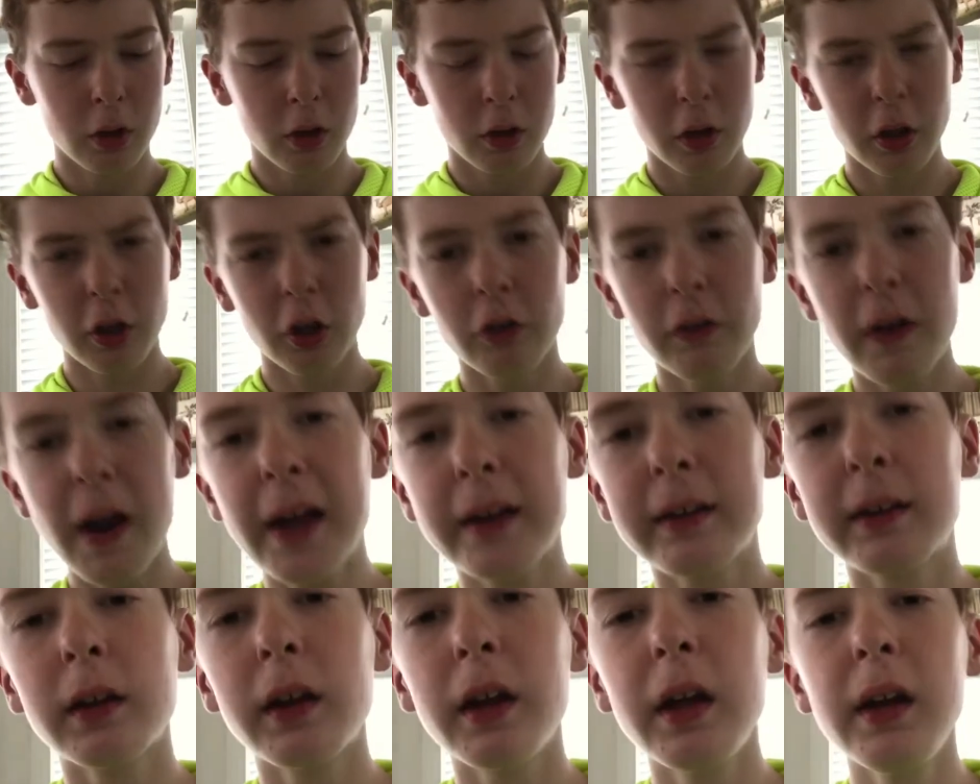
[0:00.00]

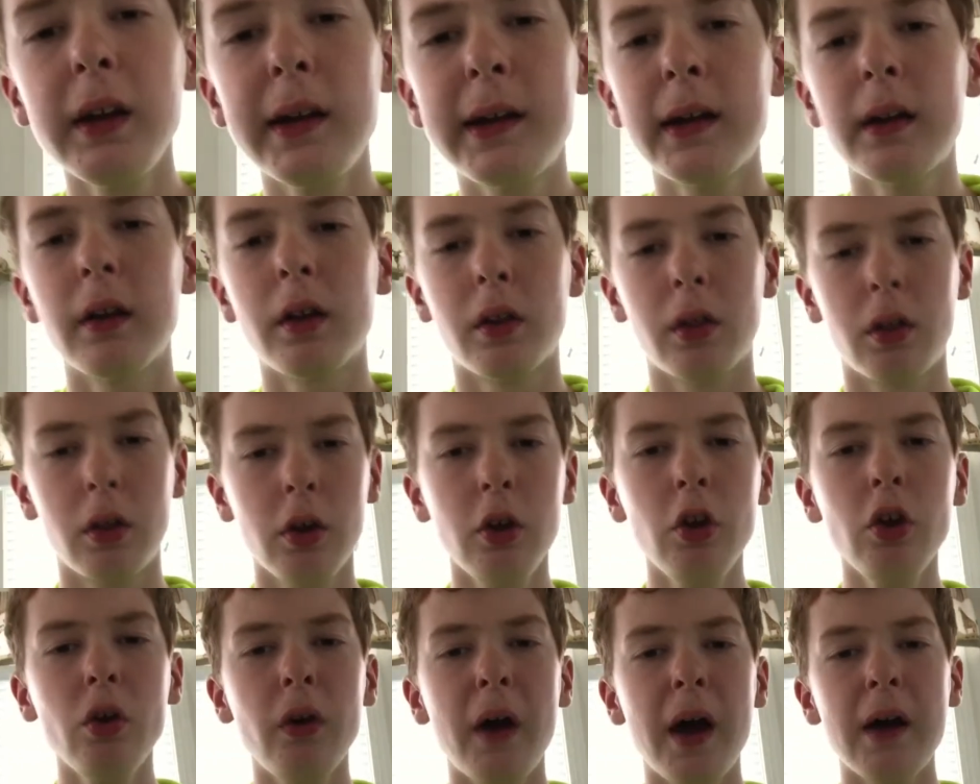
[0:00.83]
Congratulations,
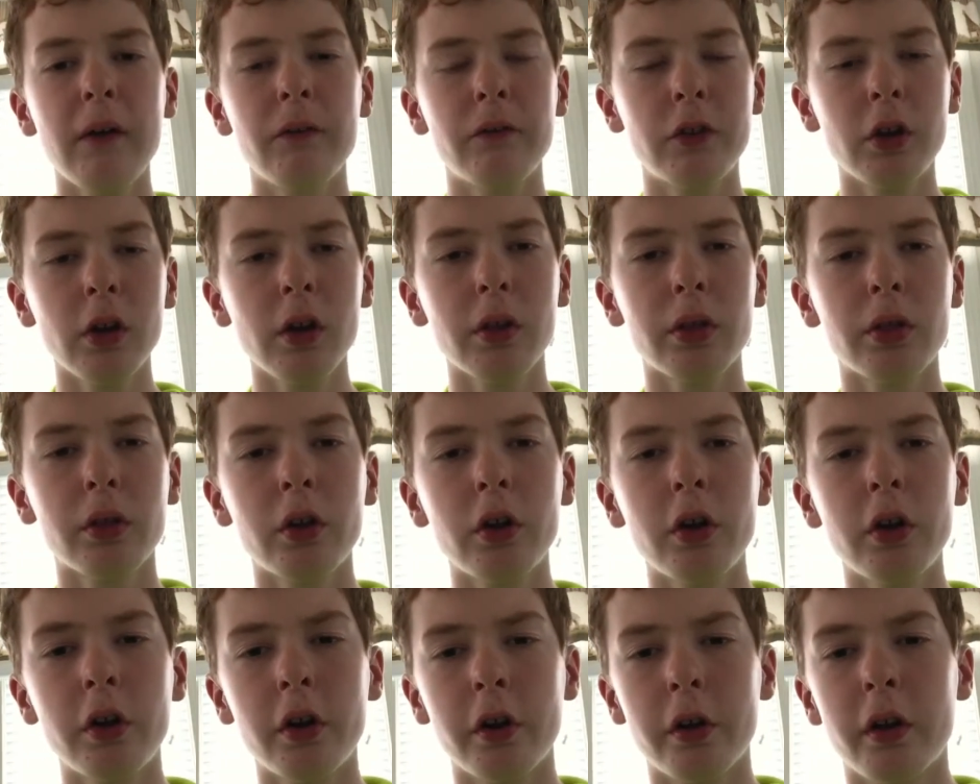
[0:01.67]
you have just
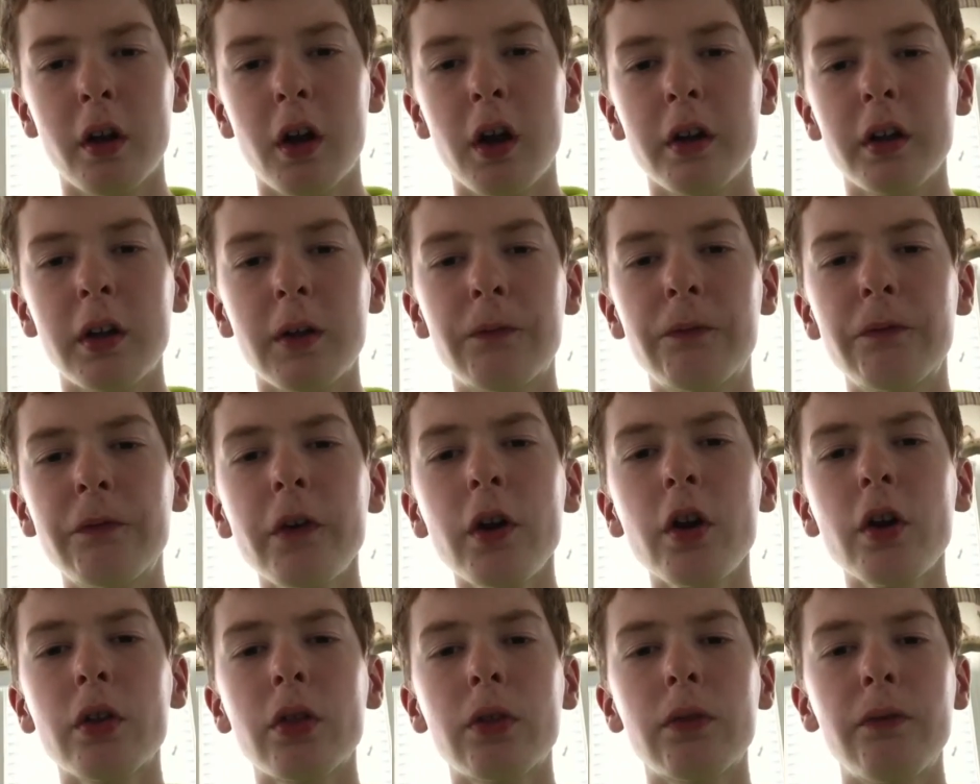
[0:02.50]
learned the
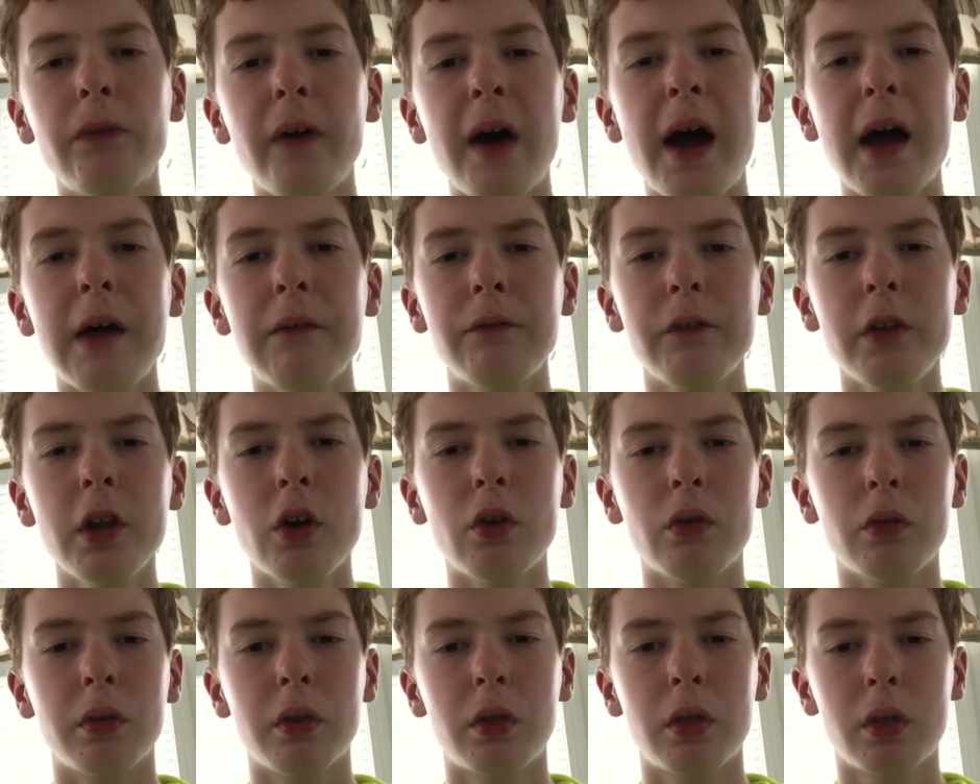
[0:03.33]
first 5
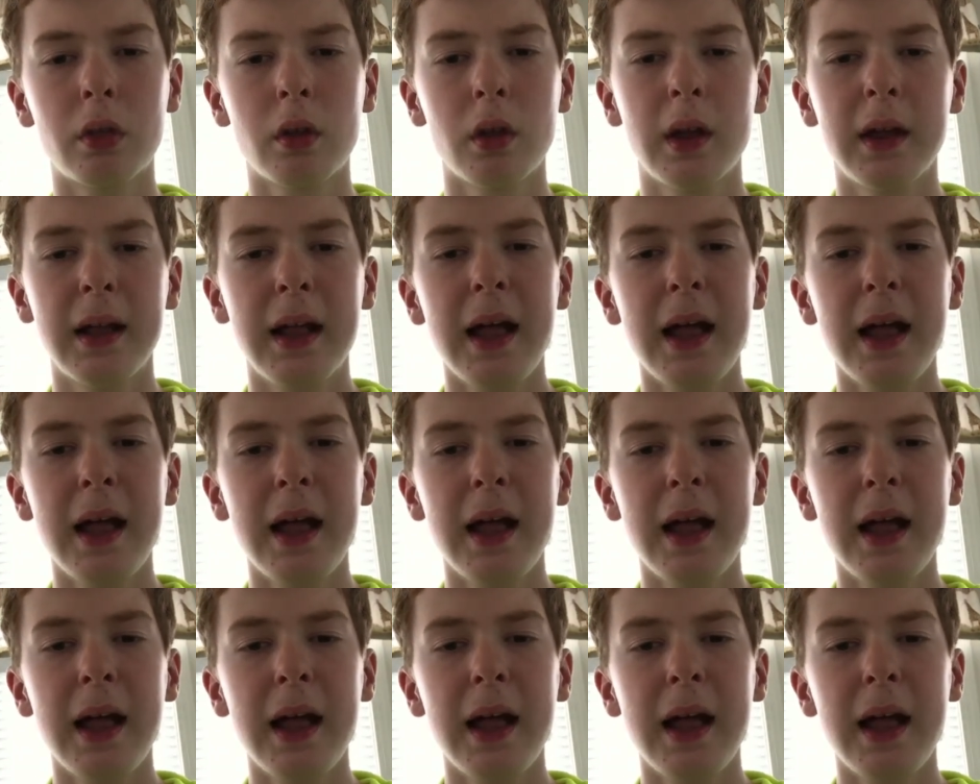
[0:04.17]
notes